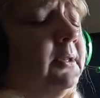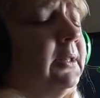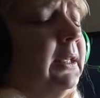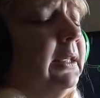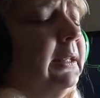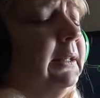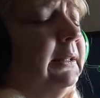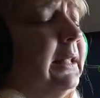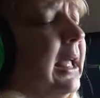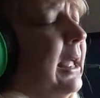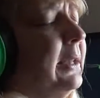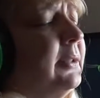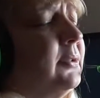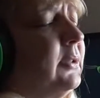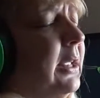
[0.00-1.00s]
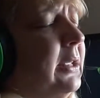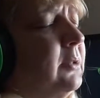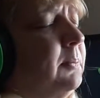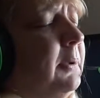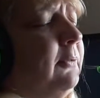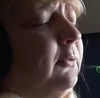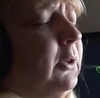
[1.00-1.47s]
sin, let his days
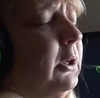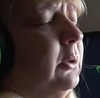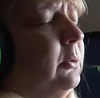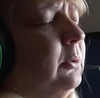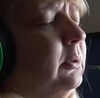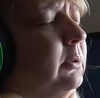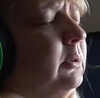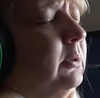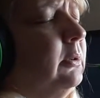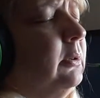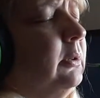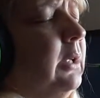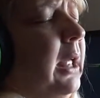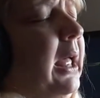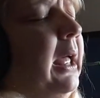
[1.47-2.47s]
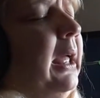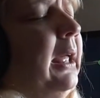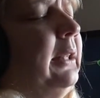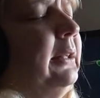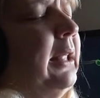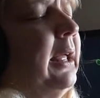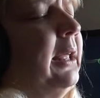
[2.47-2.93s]
be few.
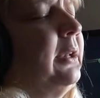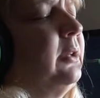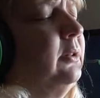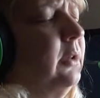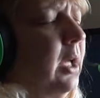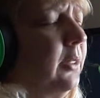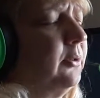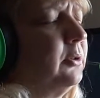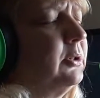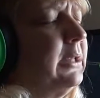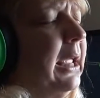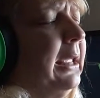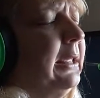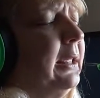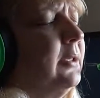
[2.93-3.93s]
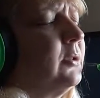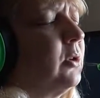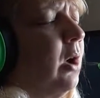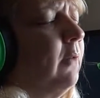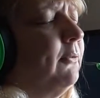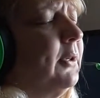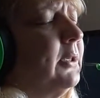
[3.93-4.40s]
And let another take his
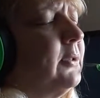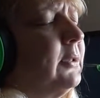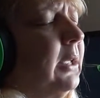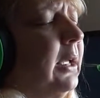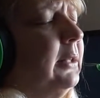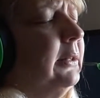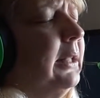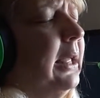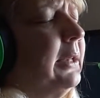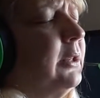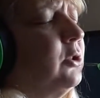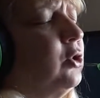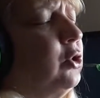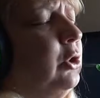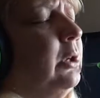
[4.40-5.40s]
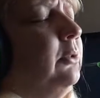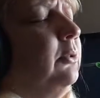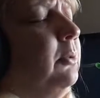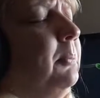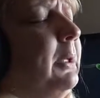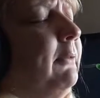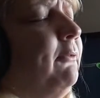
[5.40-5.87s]
office, let his
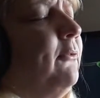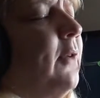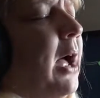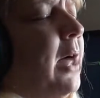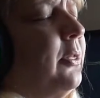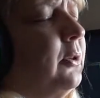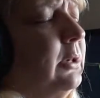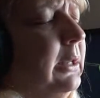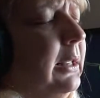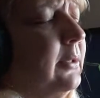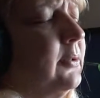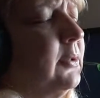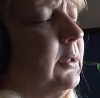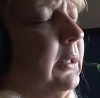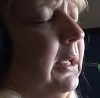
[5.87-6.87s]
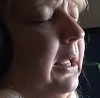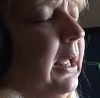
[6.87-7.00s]
children be fatherless,